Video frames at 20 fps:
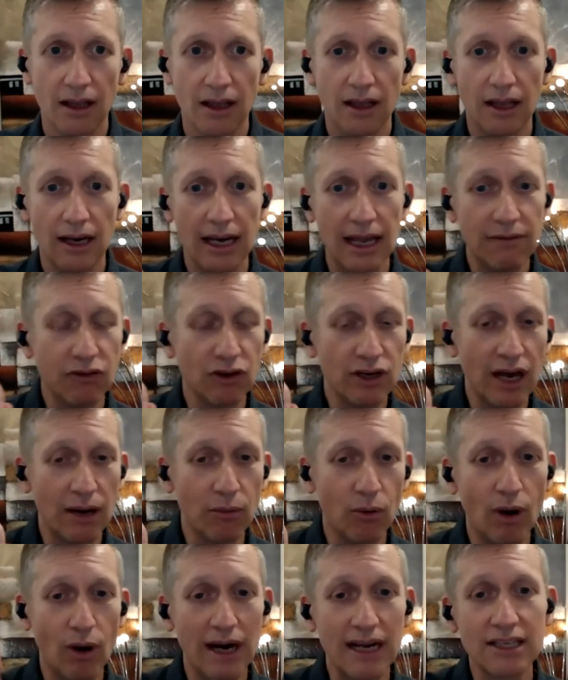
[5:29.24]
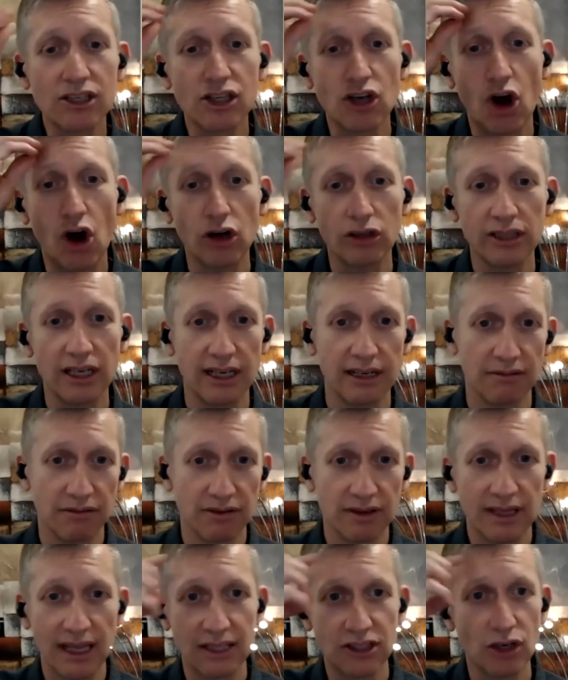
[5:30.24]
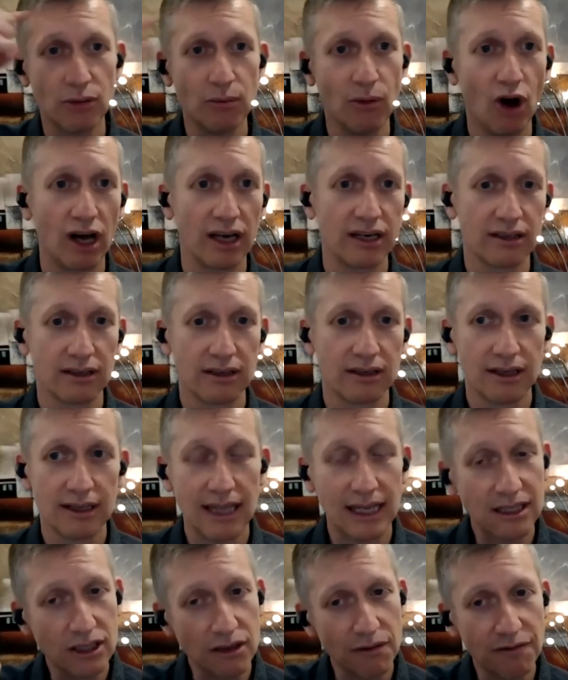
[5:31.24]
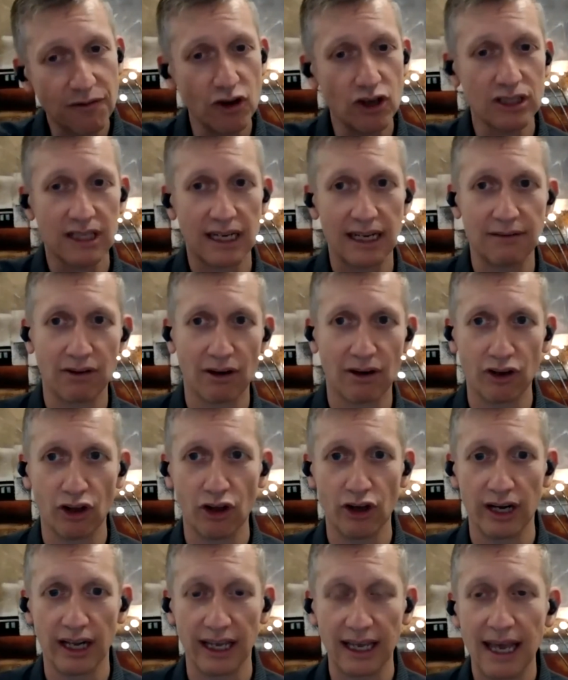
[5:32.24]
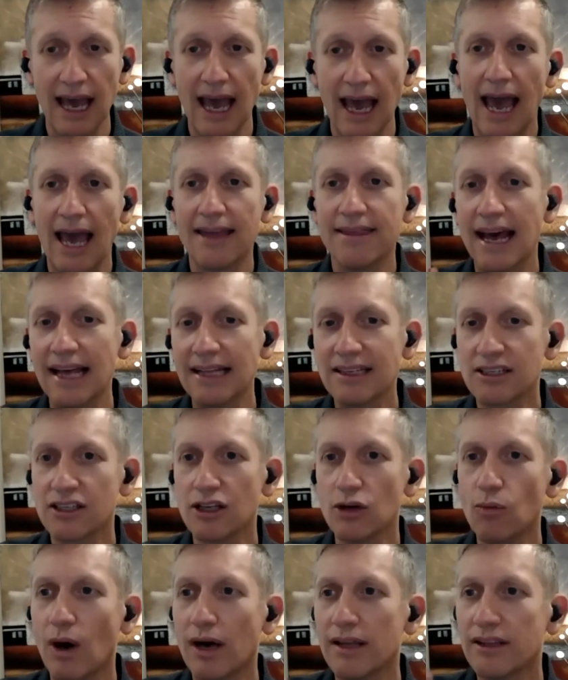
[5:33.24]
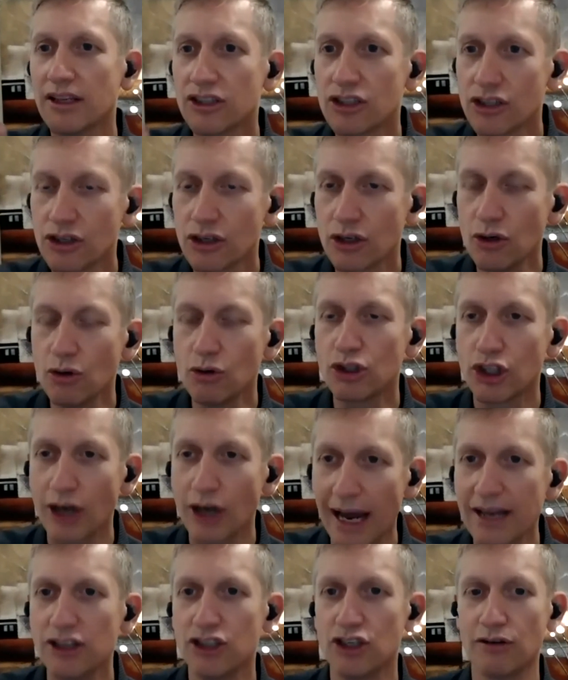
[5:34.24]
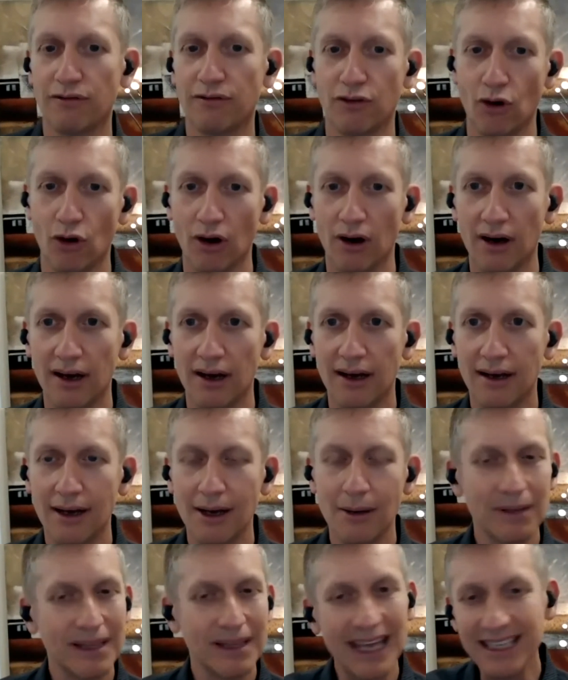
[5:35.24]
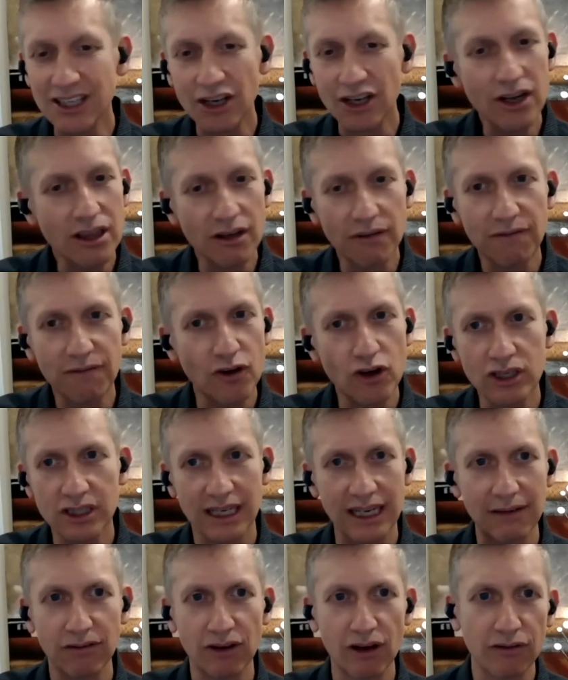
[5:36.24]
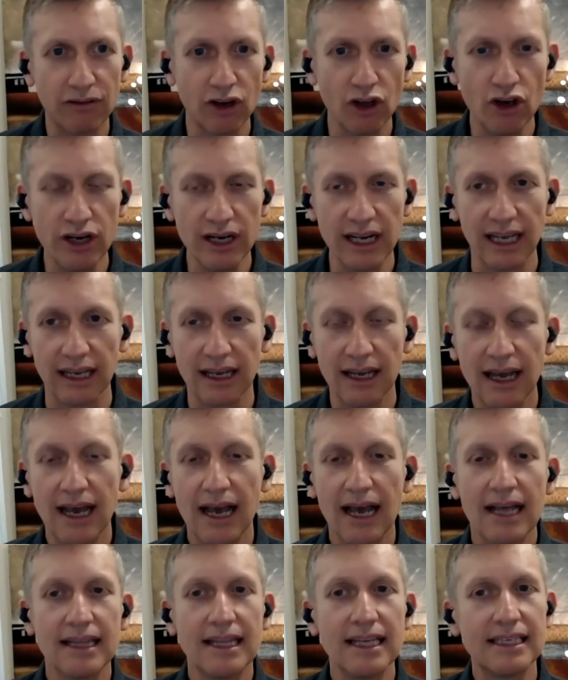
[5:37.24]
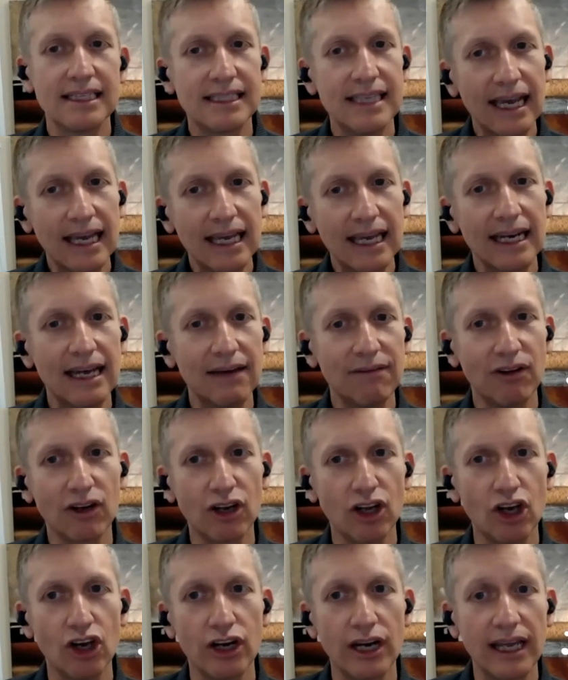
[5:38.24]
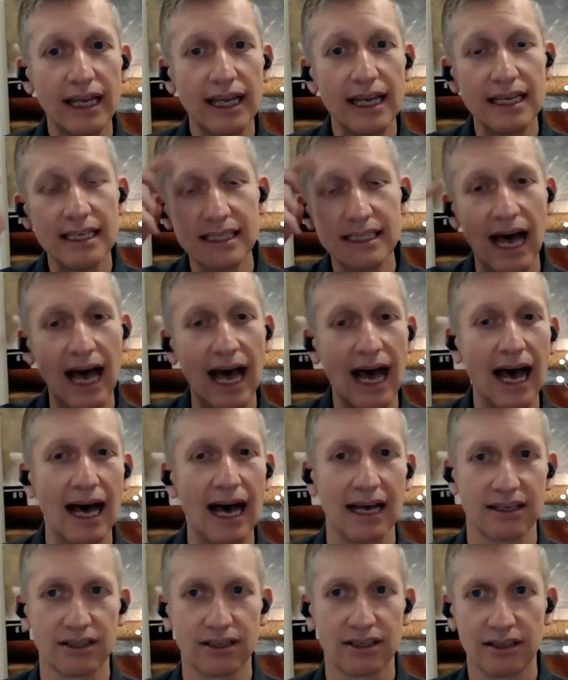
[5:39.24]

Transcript: Level number 1 is cognitive. That's your mind. That's the first level of learning. And that's the one that school trained you for. But that's only the first level of learning. The second level learning is the heart.